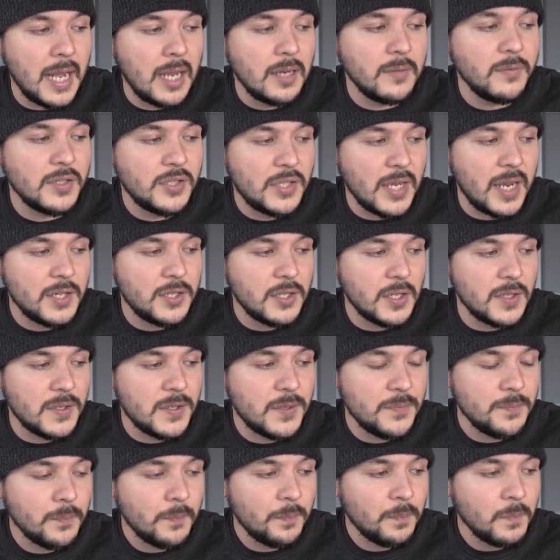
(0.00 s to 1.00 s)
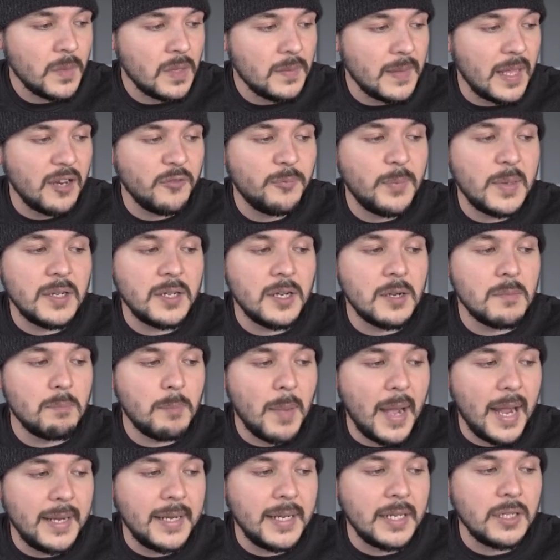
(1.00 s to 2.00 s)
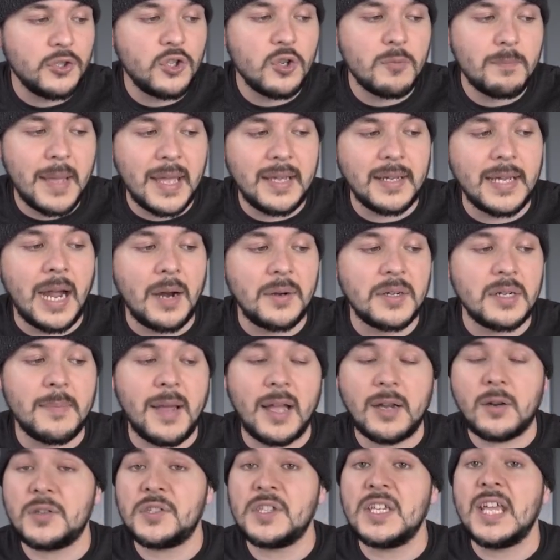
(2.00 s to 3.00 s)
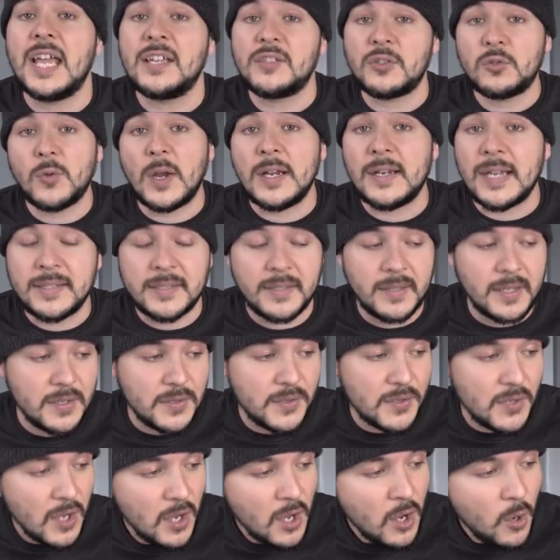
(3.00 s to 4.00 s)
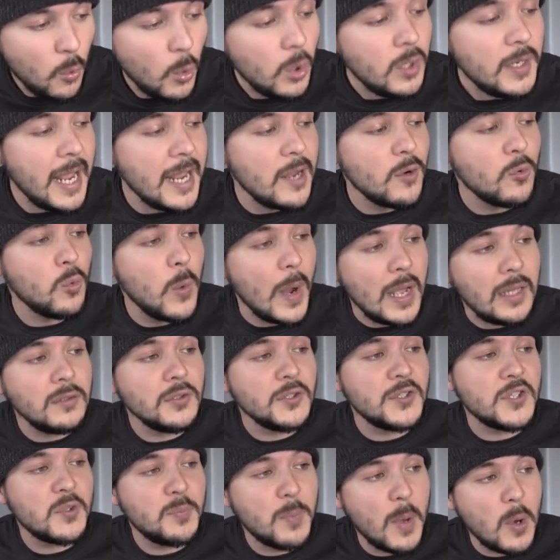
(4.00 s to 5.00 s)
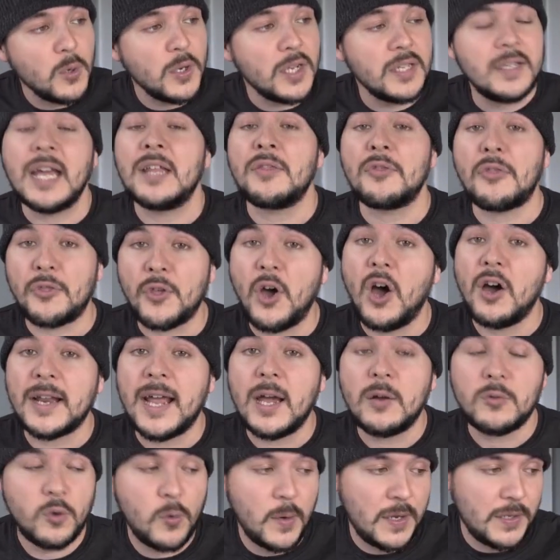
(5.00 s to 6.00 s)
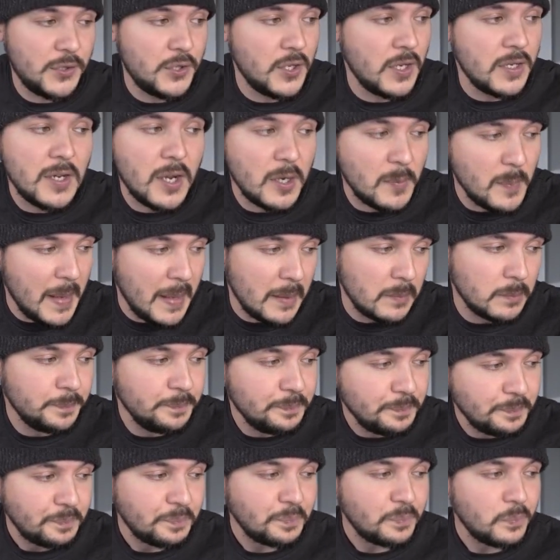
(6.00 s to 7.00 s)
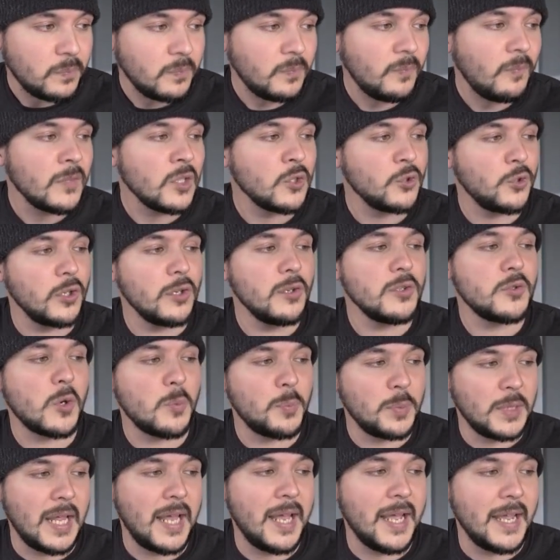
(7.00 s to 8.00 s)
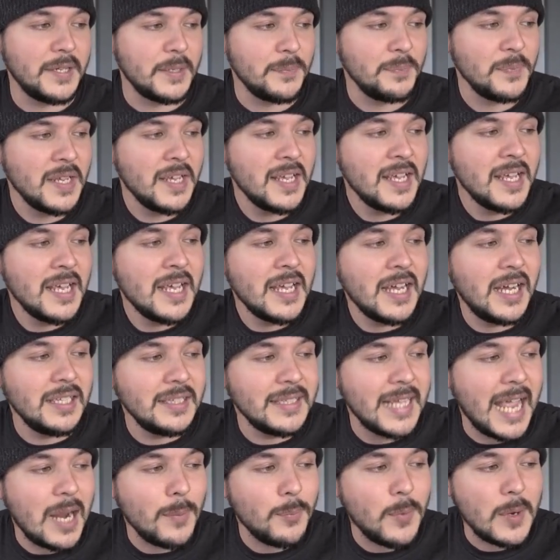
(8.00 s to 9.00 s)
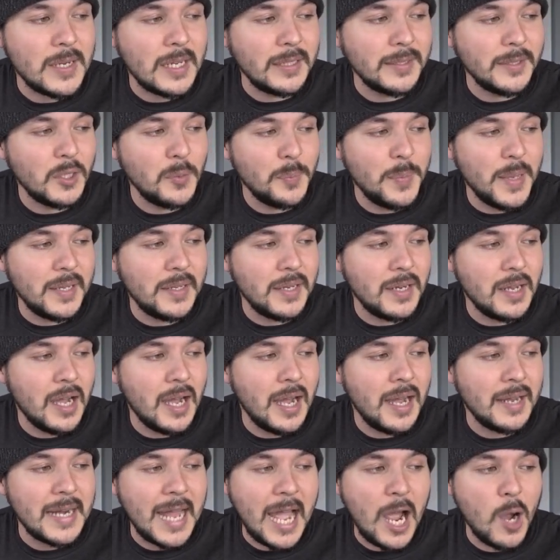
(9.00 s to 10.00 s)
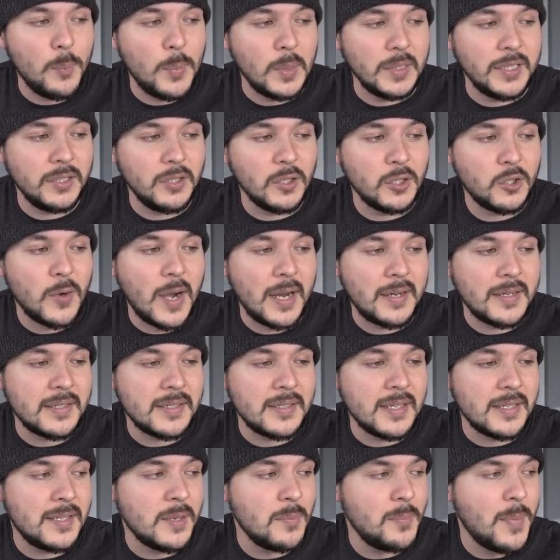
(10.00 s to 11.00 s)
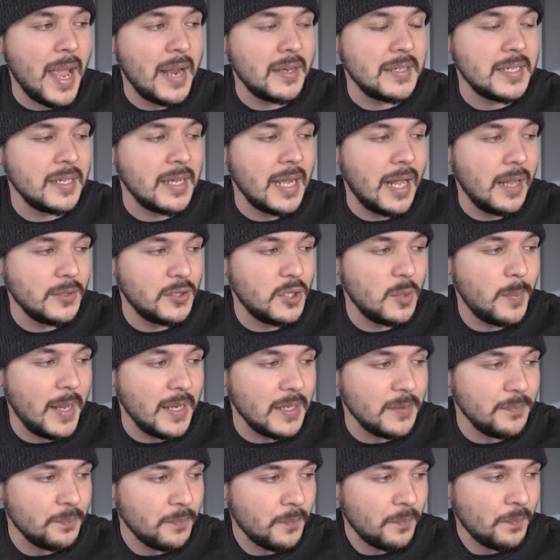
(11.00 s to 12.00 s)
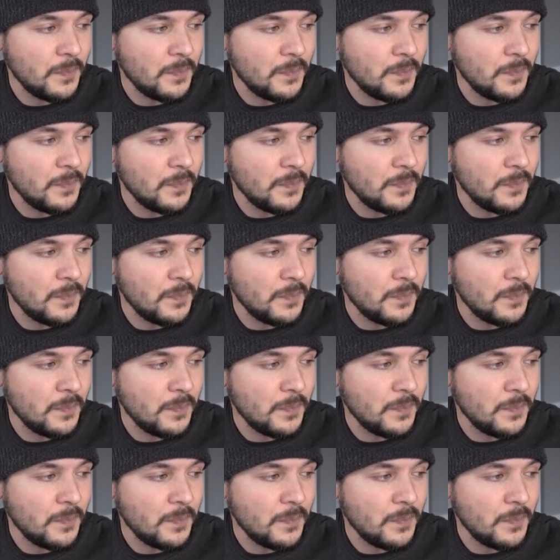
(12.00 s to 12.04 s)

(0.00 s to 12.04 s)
conversations that have been combining to make our democracy as great as it is? What a well spoken and thought out question, young man. Cruz replied elaborate a little bit on how political correctness is impacting college debate.